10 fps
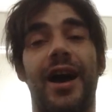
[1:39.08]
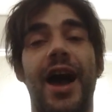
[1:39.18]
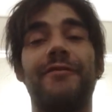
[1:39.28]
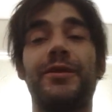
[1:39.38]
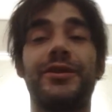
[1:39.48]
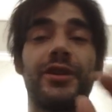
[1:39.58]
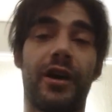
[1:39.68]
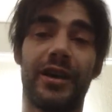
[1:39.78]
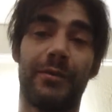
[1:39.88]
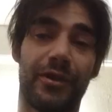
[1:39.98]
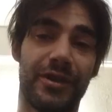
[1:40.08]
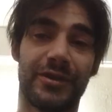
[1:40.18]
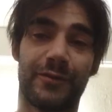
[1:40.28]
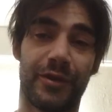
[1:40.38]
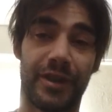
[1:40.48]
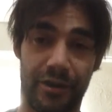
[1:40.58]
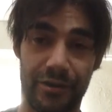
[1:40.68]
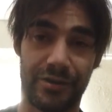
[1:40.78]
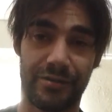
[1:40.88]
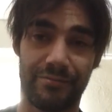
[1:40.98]
I've been talking about this for
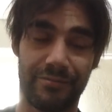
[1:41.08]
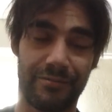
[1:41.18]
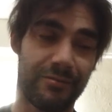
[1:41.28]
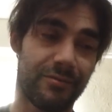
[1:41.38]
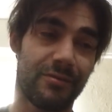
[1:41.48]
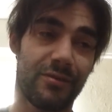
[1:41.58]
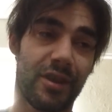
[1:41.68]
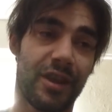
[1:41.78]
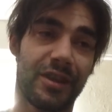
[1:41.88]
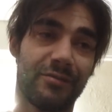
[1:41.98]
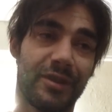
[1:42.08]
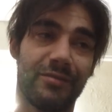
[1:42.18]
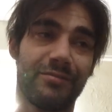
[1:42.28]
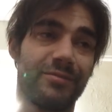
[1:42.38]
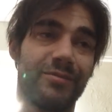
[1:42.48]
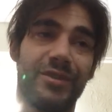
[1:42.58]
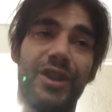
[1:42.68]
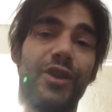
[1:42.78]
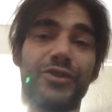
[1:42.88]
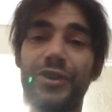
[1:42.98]
years. I think
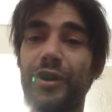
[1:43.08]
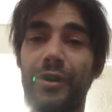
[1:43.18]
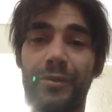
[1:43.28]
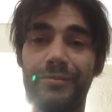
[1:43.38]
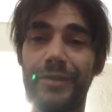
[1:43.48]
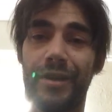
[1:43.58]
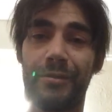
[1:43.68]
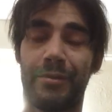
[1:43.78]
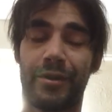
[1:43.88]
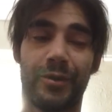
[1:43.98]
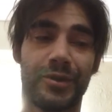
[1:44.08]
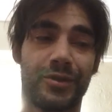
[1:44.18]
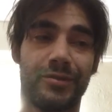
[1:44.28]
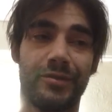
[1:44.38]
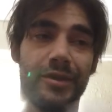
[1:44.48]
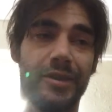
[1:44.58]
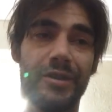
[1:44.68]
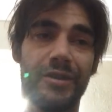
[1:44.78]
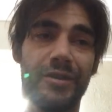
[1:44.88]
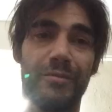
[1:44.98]
years ago, I remember I was
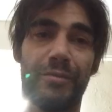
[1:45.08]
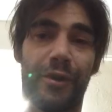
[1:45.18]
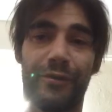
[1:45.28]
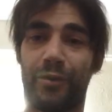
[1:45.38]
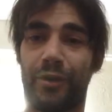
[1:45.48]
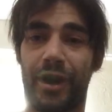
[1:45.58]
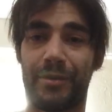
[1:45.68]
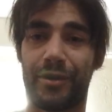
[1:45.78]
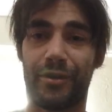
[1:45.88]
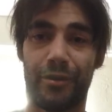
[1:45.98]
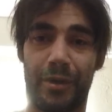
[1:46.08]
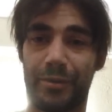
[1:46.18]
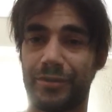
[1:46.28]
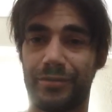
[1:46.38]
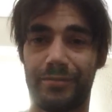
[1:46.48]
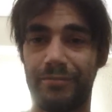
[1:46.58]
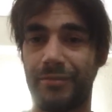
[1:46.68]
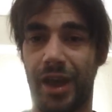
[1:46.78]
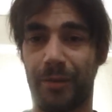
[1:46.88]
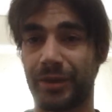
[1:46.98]
part of a Warhammer group. I was
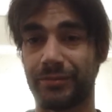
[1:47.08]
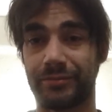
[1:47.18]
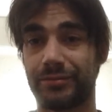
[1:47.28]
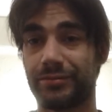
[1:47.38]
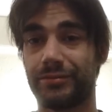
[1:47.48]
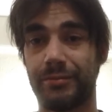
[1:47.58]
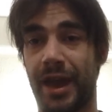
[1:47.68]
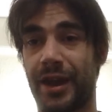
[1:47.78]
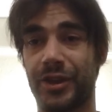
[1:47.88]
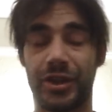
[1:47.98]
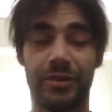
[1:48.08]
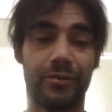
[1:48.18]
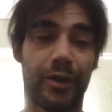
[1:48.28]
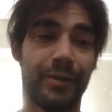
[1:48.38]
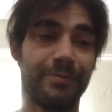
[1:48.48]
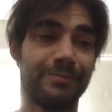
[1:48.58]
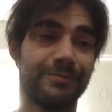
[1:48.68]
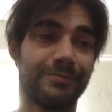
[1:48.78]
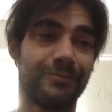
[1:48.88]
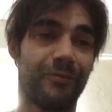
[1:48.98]
helping manage it, right?
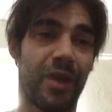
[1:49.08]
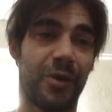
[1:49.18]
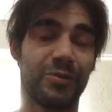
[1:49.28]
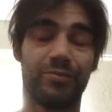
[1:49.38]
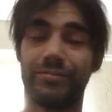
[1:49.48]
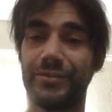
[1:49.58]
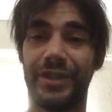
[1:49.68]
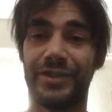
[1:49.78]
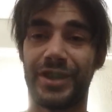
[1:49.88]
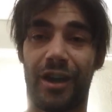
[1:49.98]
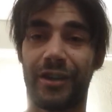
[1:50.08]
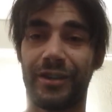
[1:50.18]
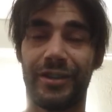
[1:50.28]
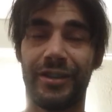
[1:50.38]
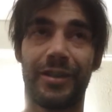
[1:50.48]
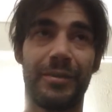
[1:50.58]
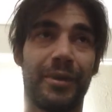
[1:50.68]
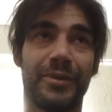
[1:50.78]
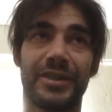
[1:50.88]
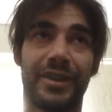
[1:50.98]
I was even talking to the other people,
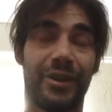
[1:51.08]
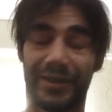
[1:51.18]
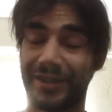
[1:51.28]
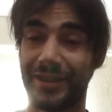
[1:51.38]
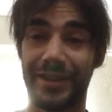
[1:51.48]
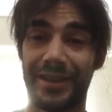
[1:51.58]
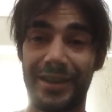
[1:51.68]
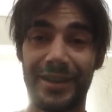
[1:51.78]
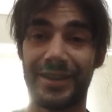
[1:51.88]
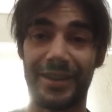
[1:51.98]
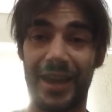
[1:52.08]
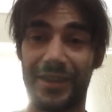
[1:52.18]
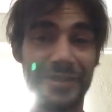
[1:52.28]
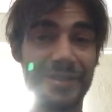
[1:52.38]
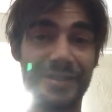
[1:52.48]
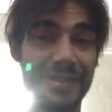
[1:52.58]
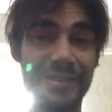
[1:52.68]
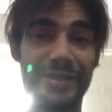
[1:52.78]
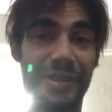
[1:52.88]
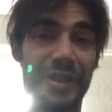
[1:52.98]
and I was saying, hey, this
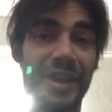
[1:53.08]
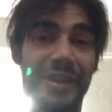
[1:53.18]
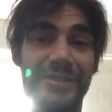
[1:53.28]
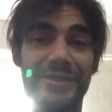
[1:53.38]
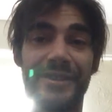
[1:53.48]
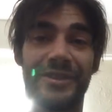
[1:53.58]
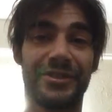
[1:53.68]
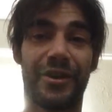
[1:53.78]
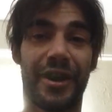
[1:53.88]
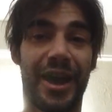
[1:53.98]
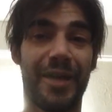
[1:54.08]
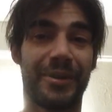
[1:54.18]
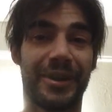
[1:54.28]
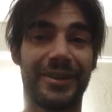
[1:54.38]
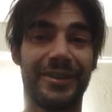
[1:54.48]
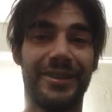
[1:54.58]
is the thing. This is going to start happening.